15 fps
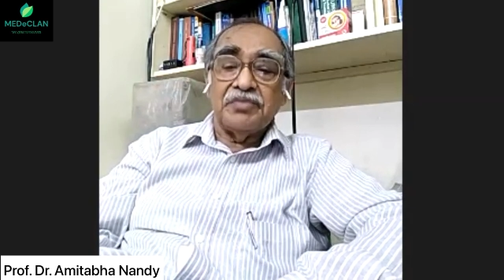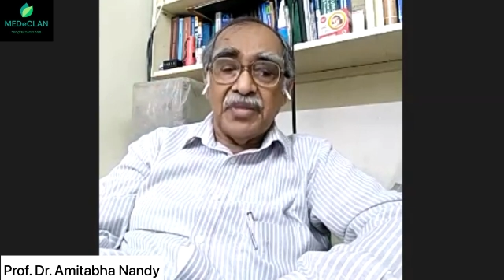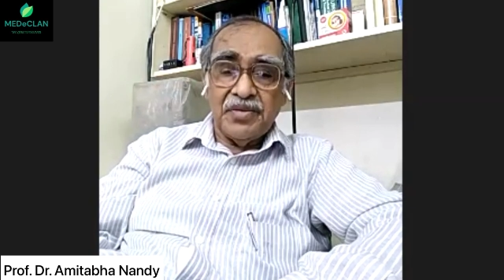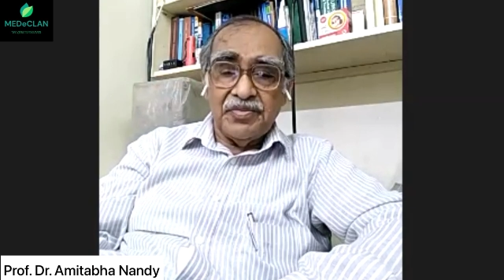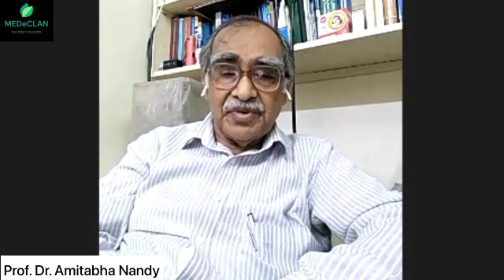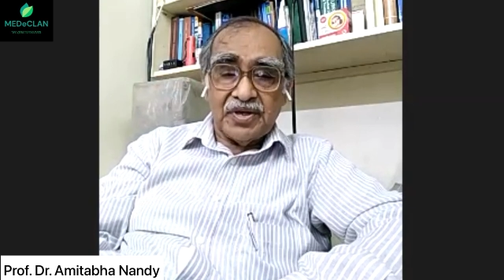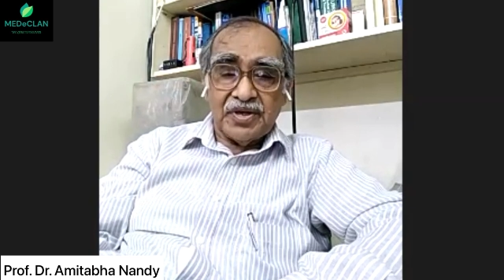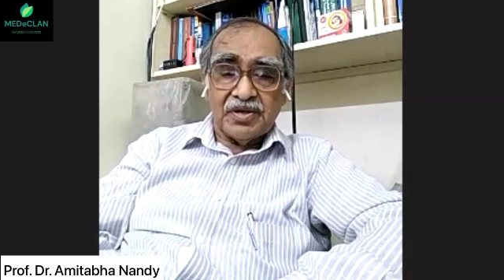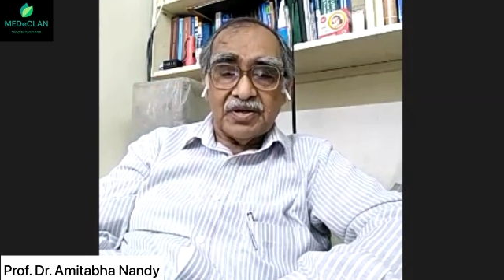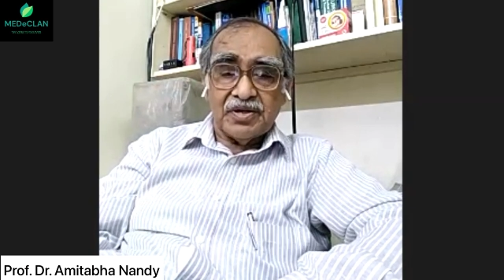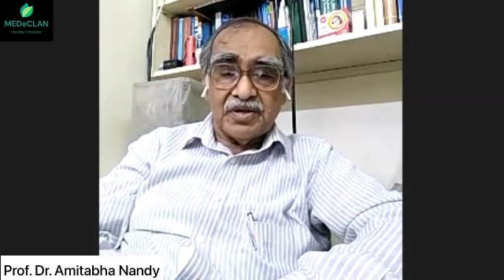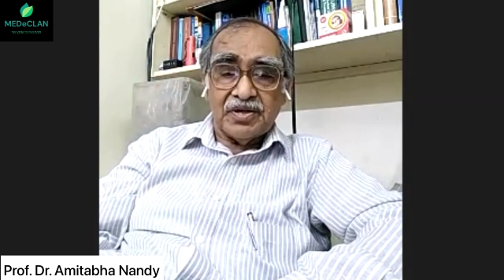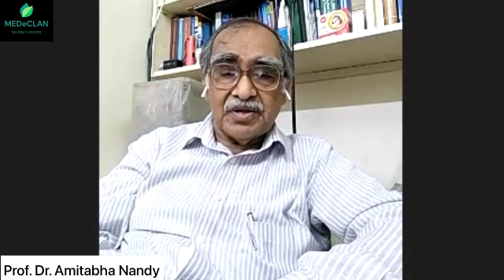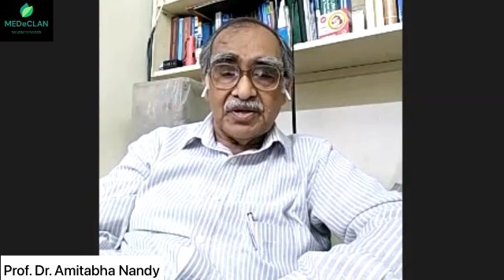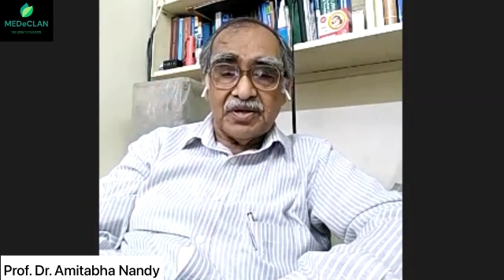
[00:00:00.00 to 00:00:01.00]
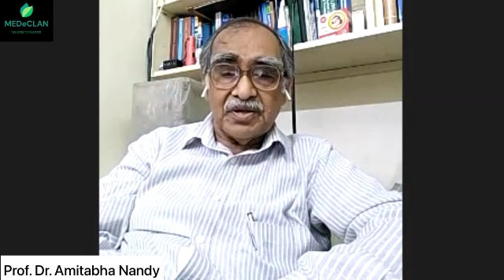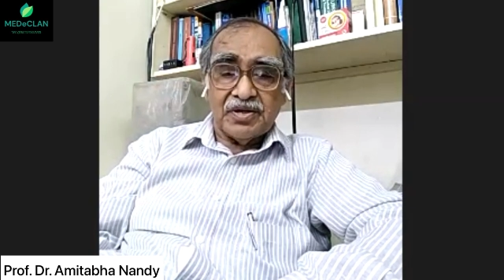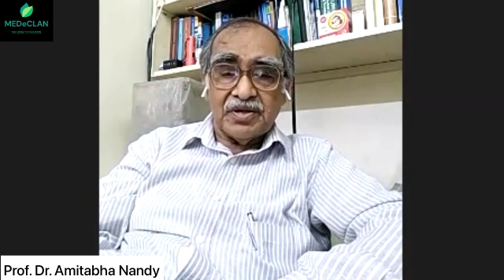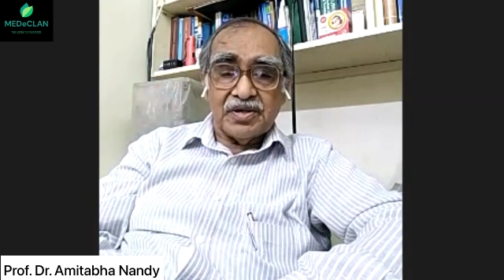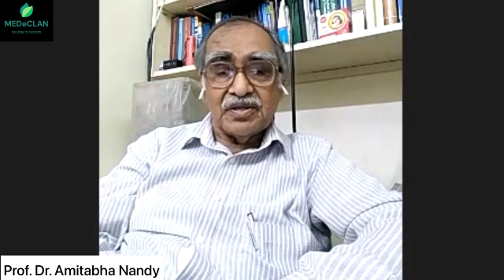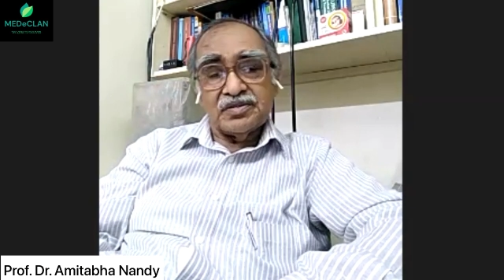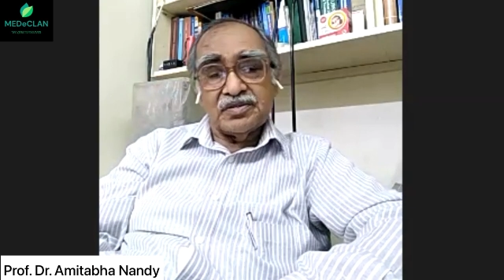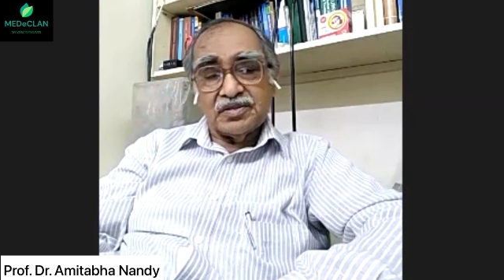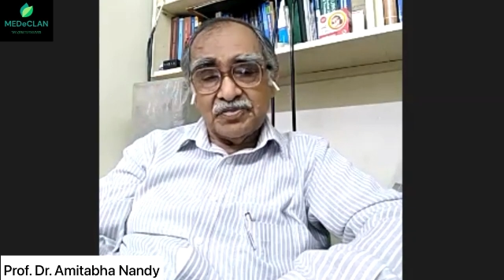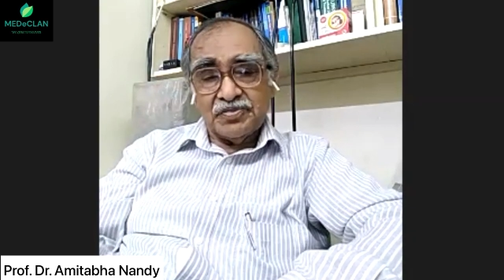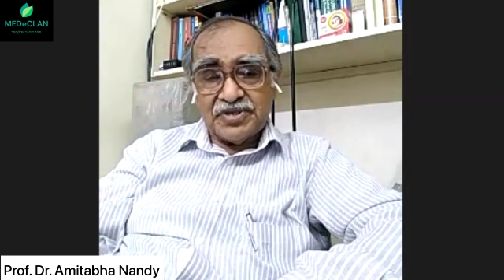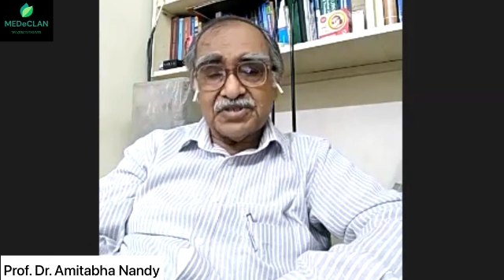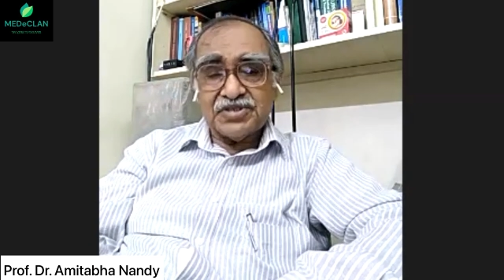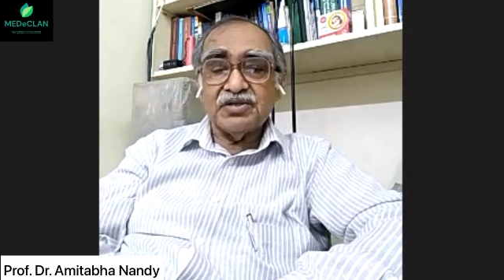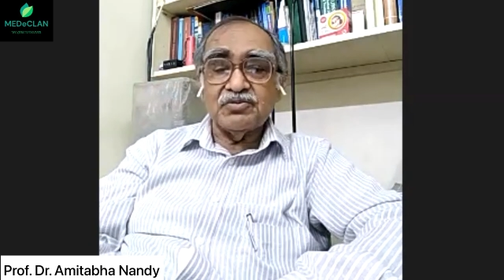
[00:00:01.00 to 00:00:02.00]
Maybe the
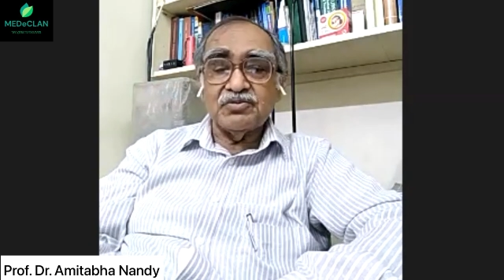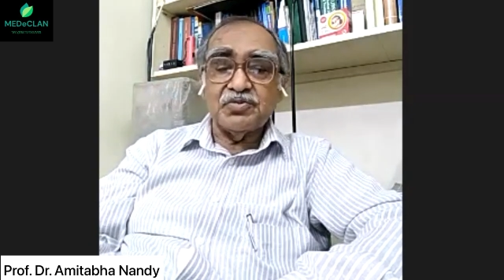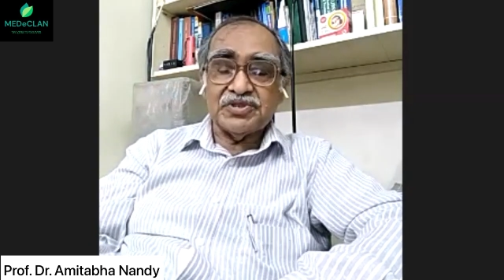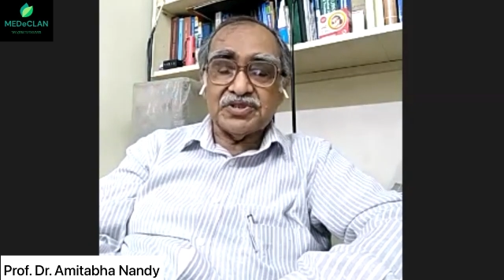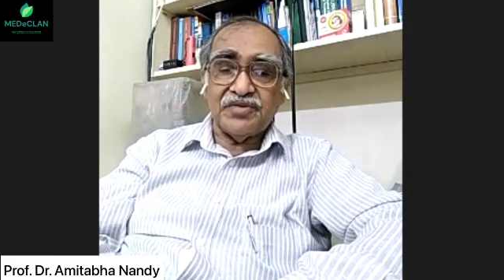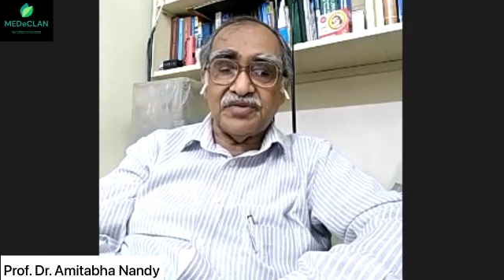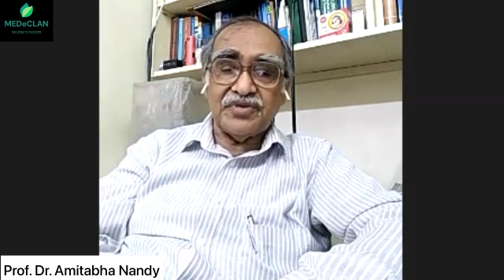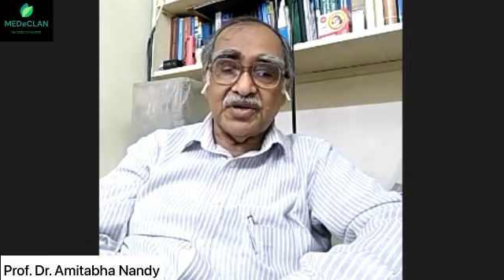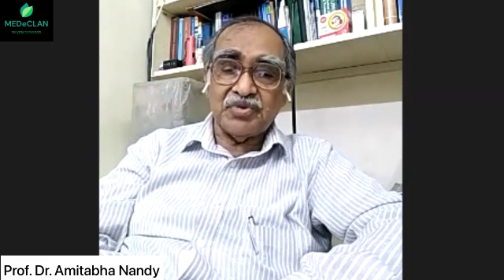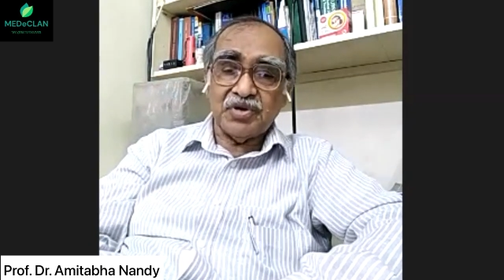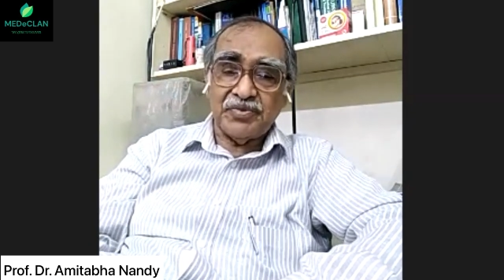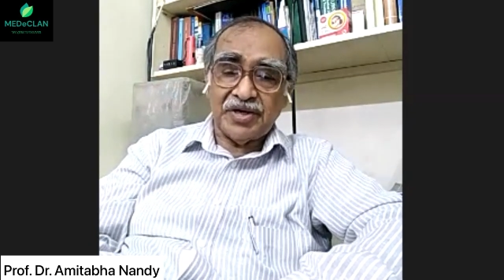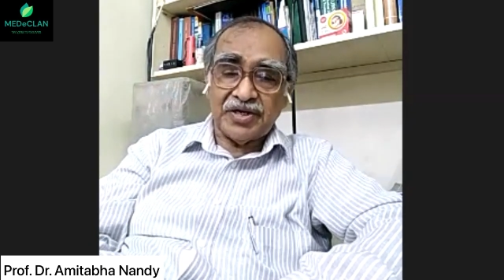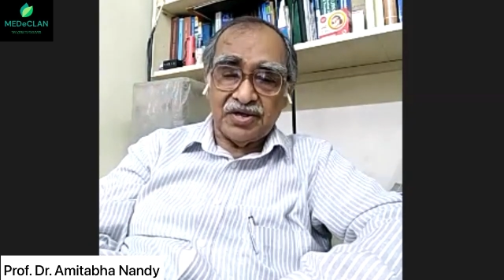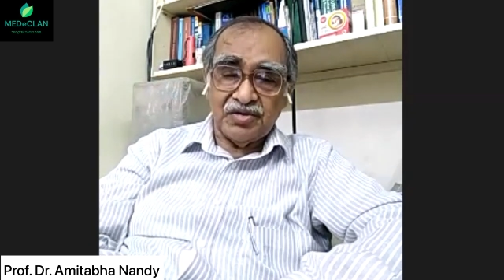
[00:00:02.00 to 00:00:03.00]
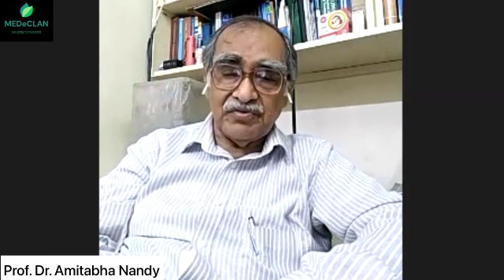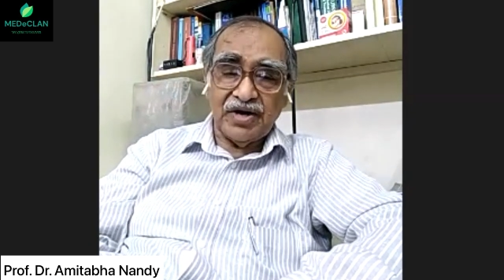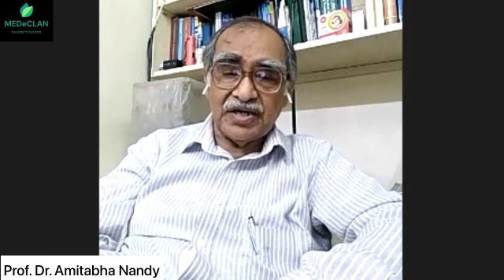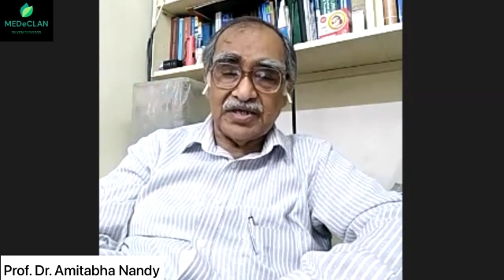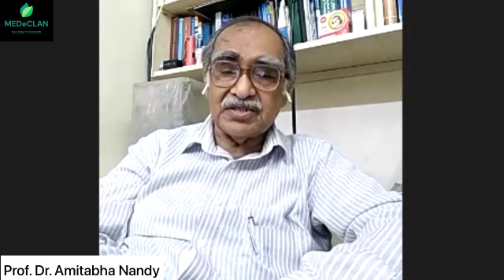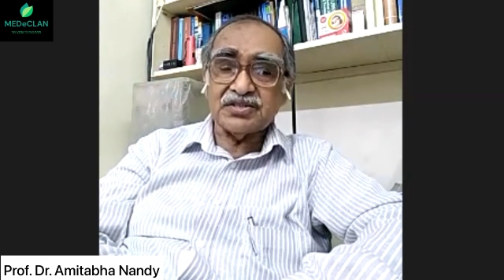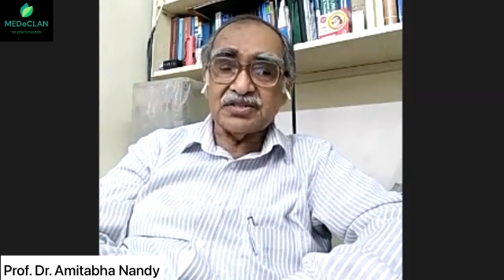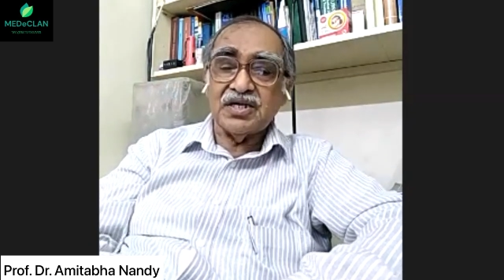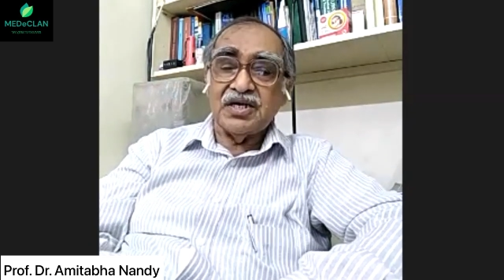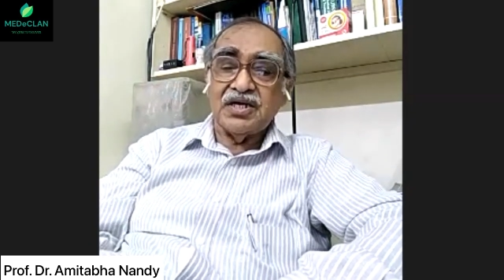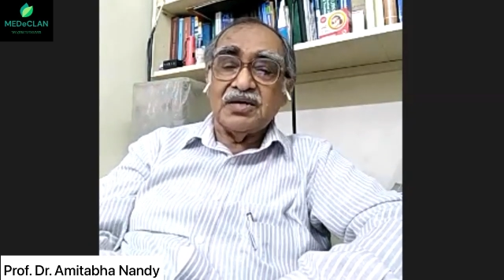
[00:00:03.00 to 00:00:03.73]
patient would be suffering from adenovirus,